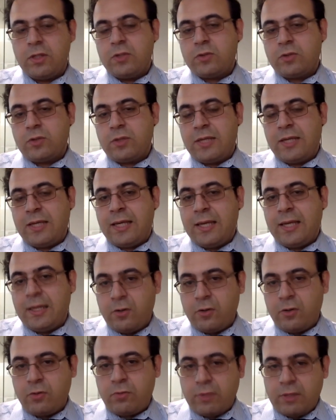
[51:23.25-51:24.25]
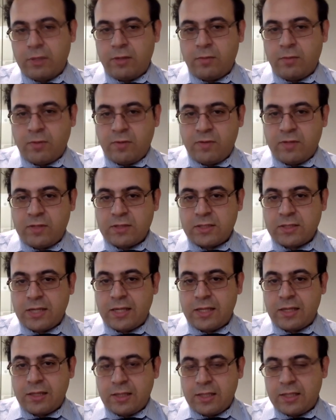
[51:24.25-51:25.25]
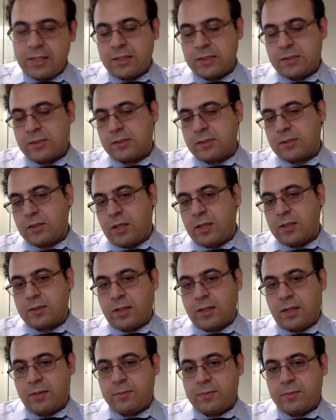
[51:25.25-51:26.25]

So the inner rhythm of us, I think, is cut time.